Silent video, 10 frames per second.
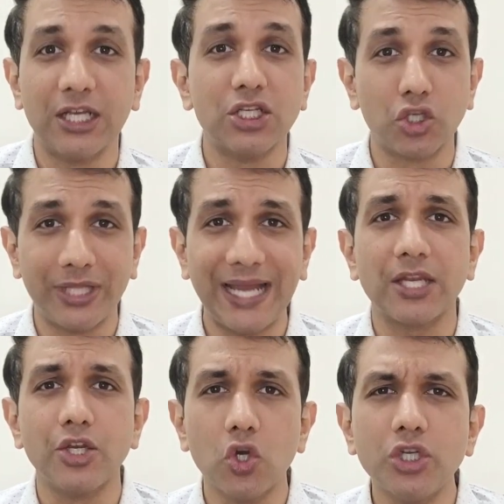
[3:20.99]
so
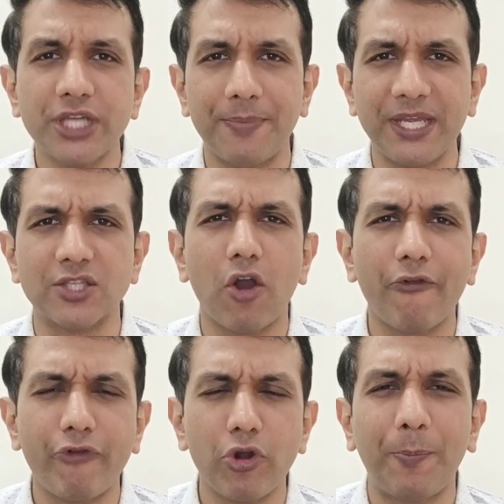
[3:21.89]
that no debris
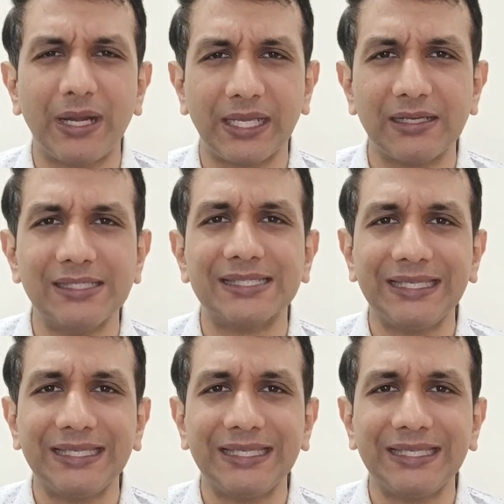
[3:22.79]
or food particles